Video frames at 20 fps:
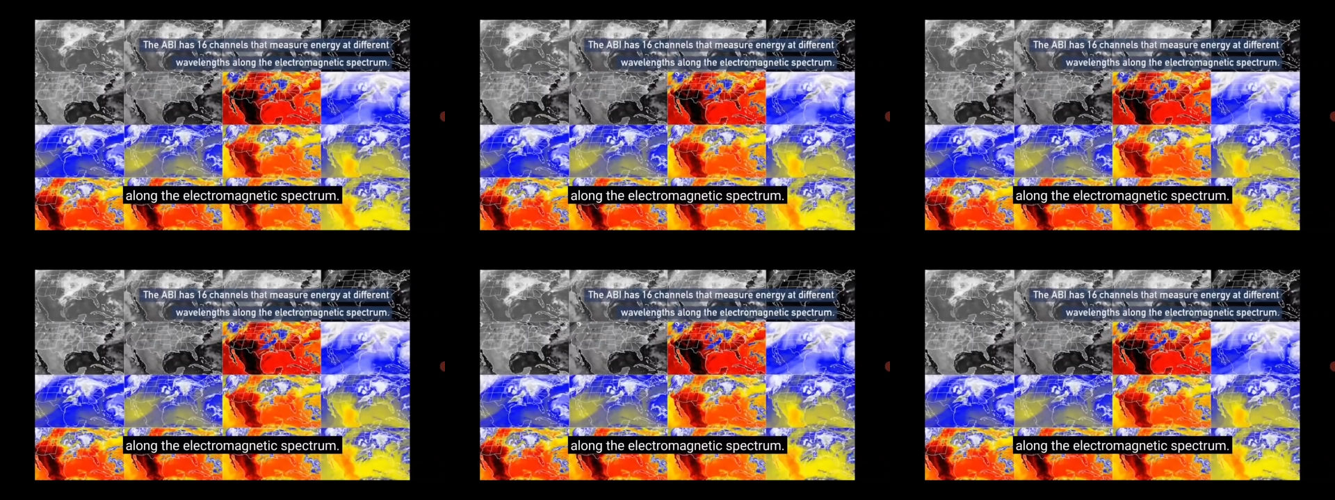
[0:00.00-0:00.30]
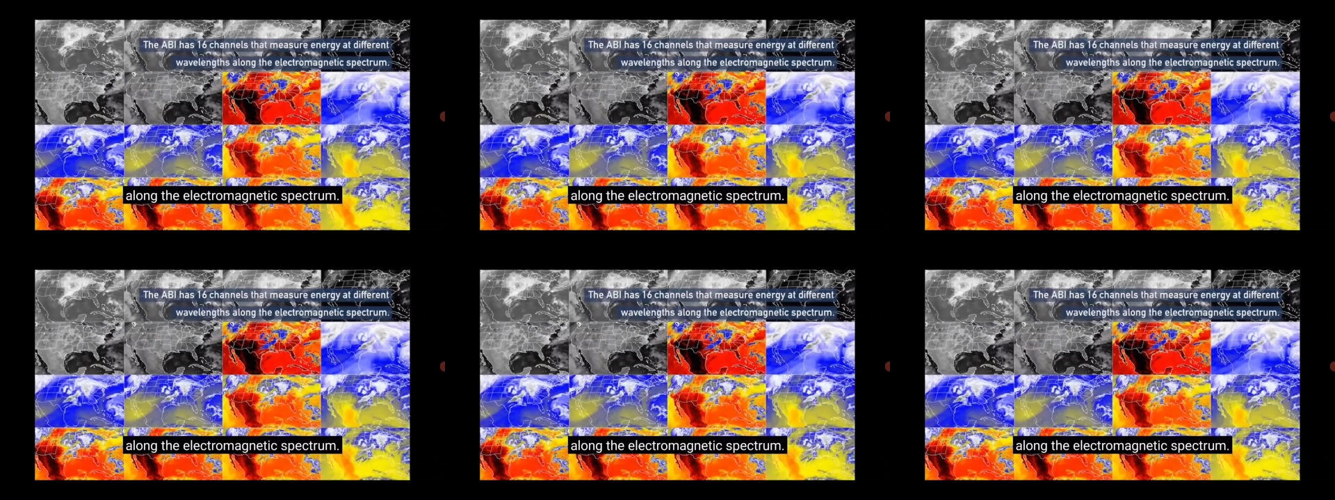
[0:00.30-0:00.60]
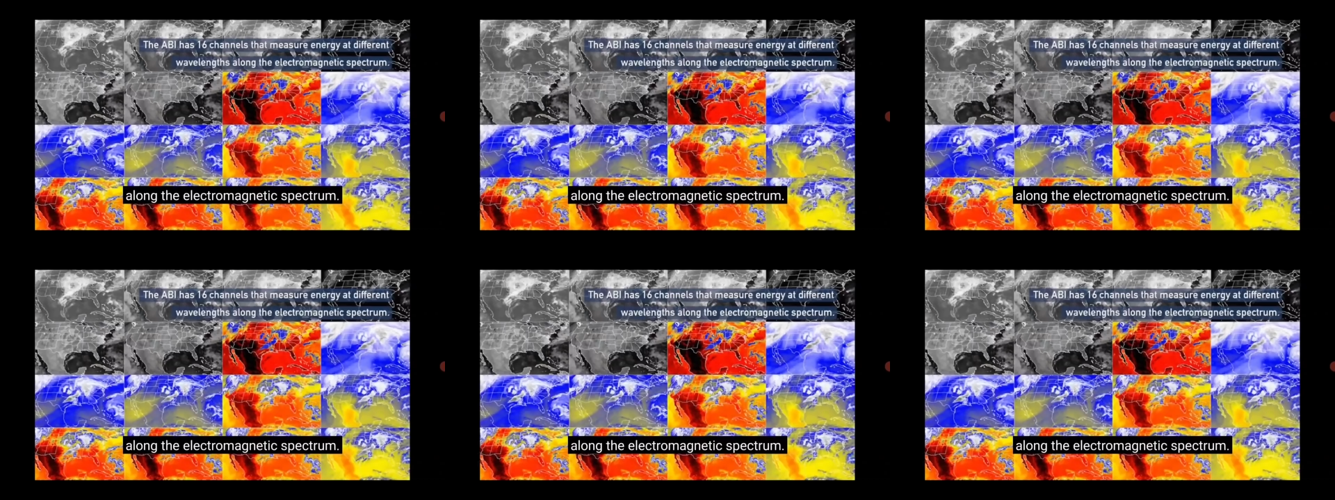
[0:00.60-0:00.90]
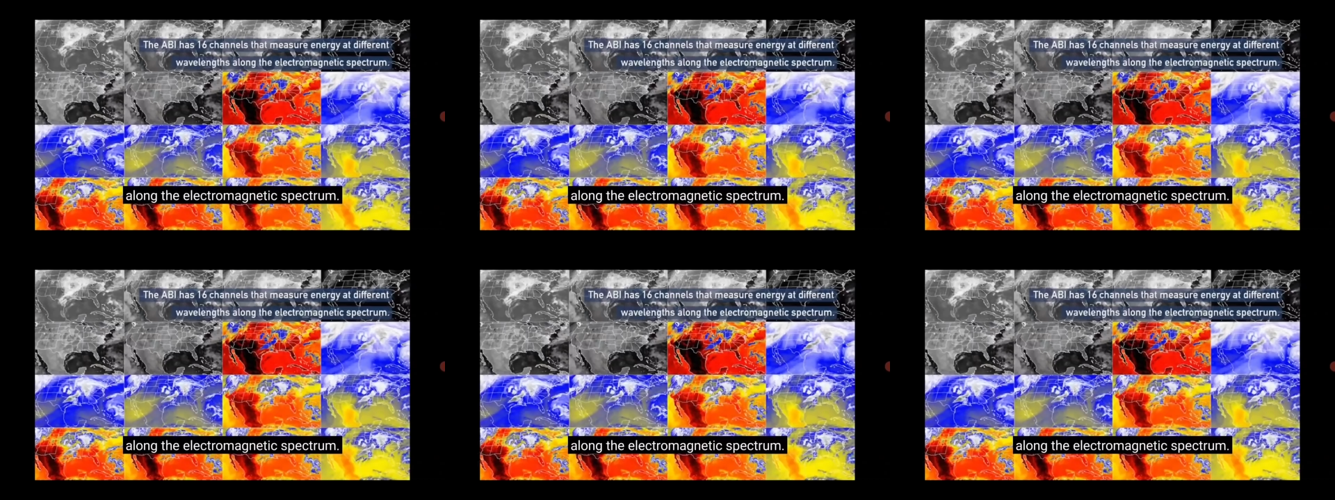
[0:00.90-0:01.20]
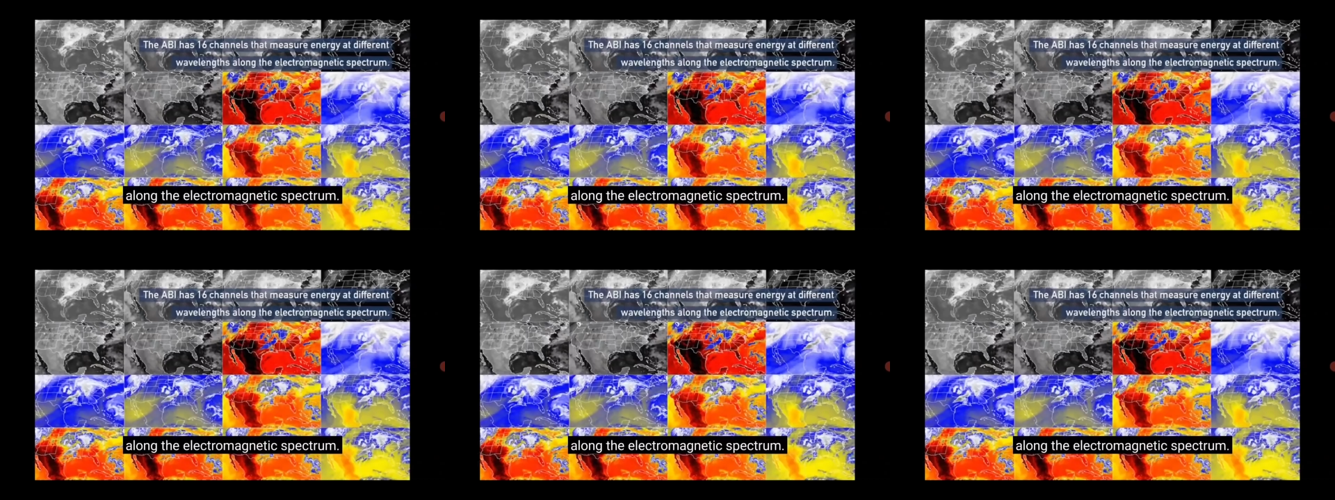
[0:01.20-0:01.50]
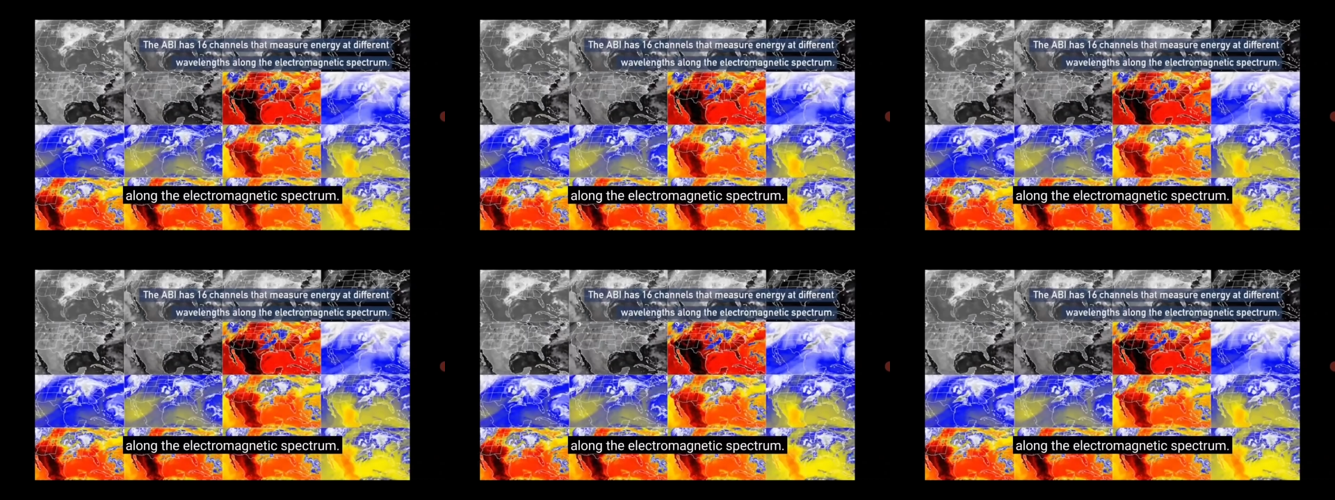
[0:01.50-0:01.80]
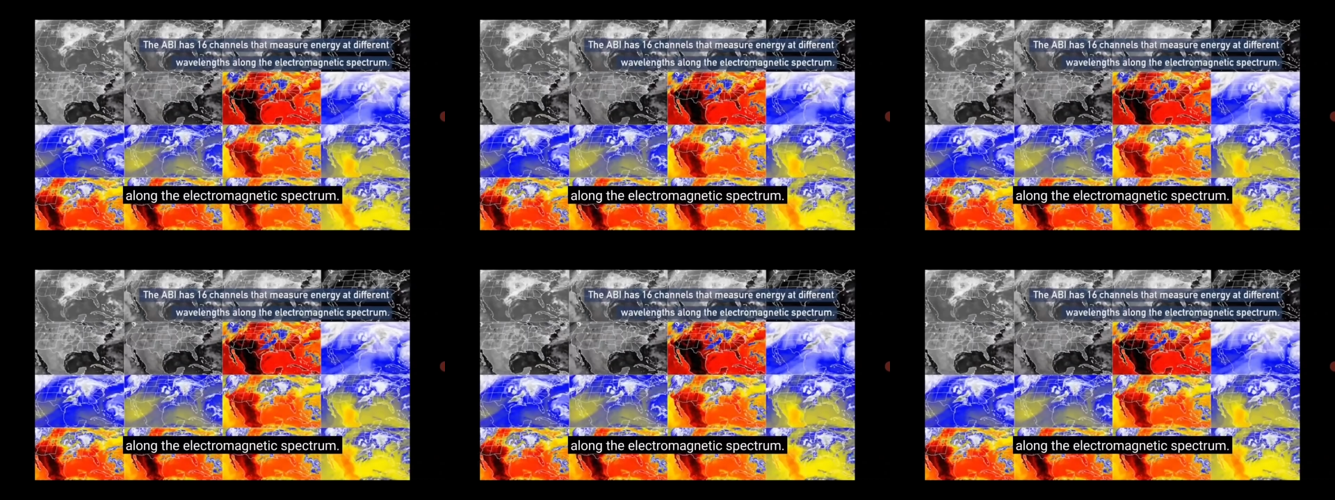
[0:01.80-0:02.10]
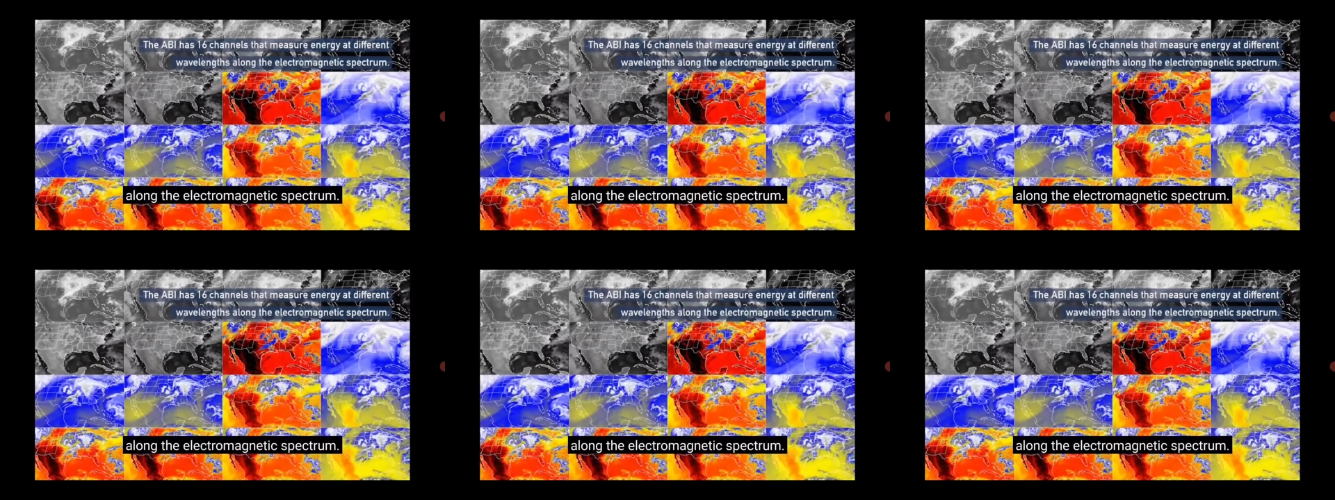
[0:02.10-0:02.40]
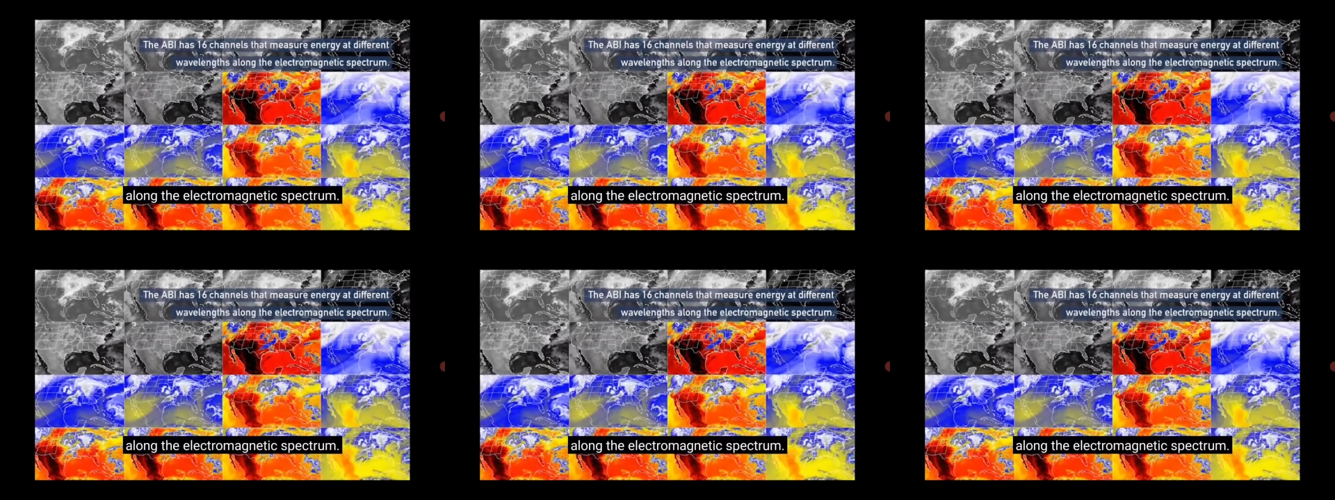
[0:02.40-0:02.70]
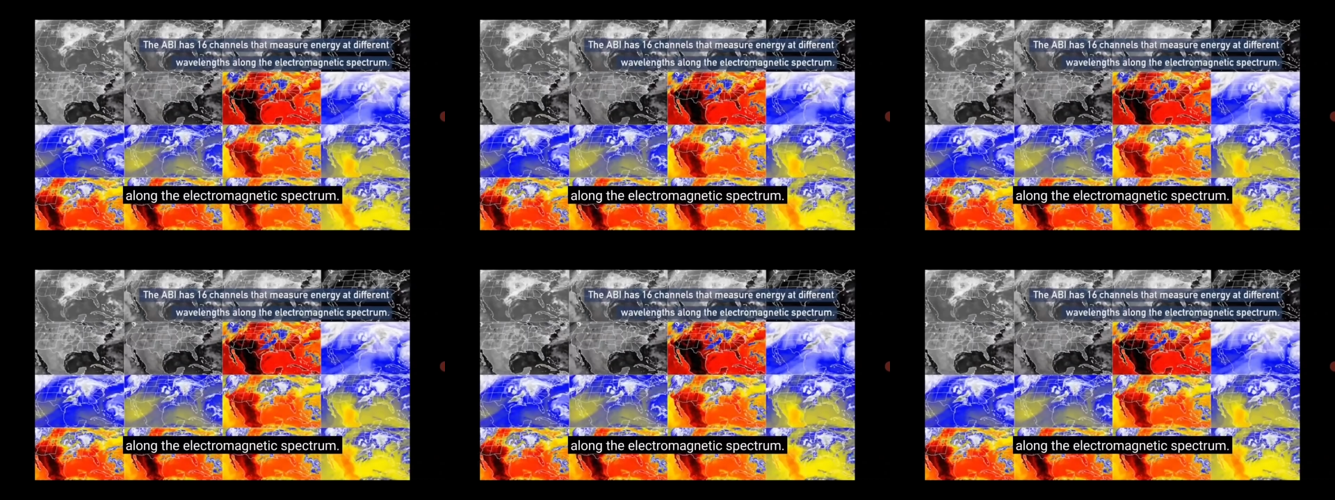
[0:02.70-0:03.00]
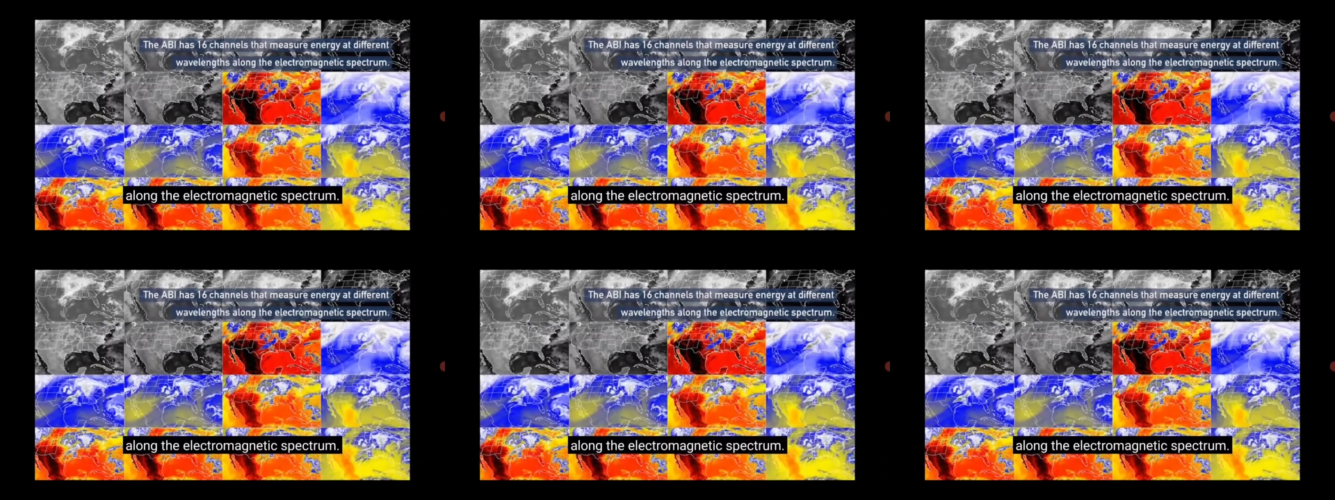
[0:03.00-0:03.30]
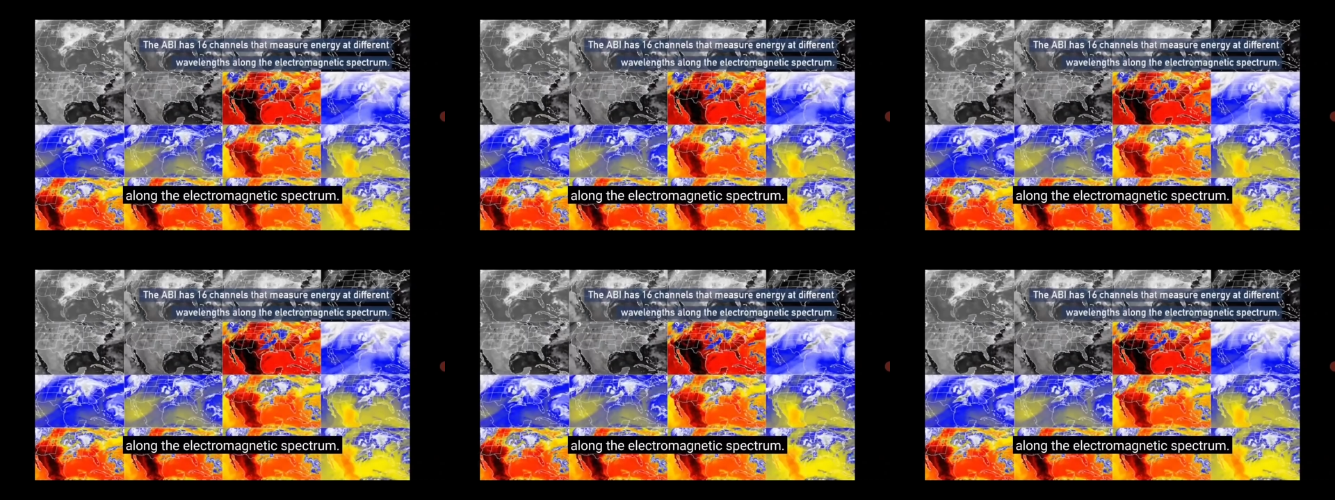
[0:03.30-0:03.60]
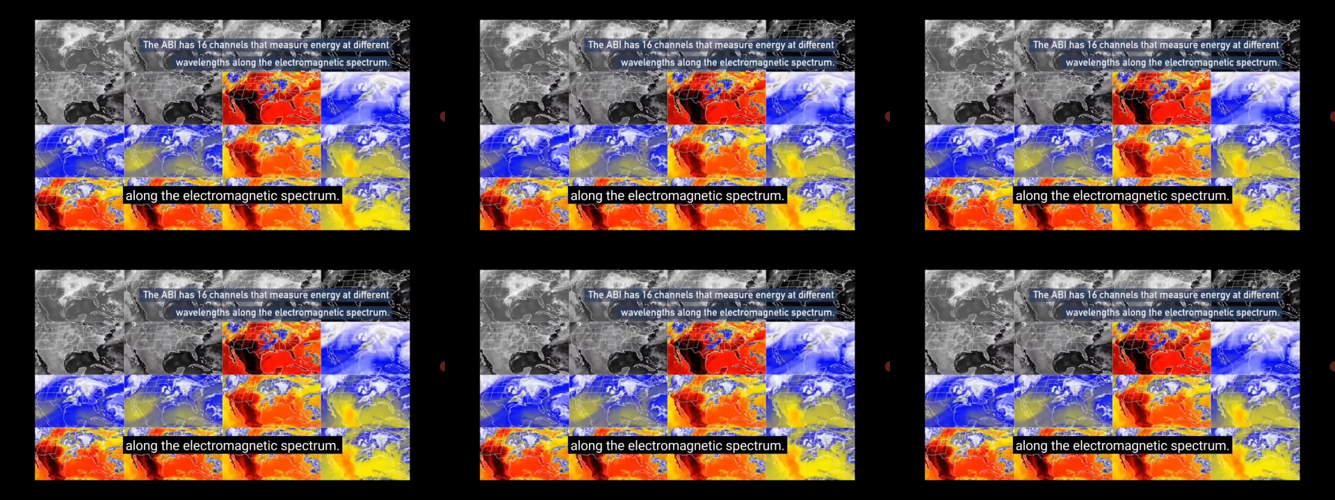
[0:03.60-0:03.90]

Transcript: [unreadable: no face in view]